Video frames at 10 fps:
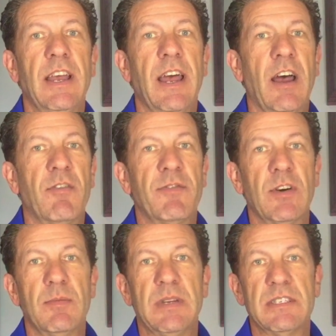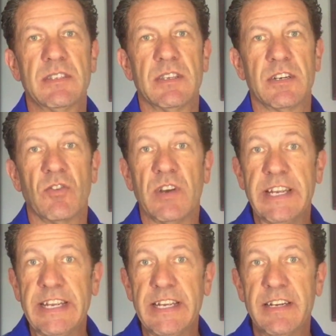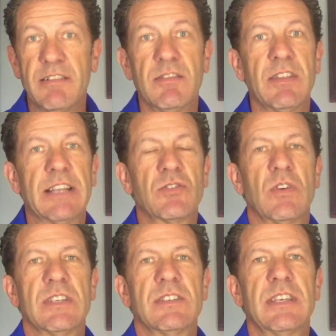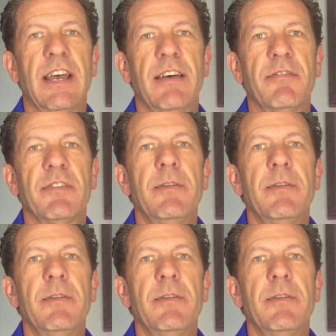how firm is the green, that sort of stuff.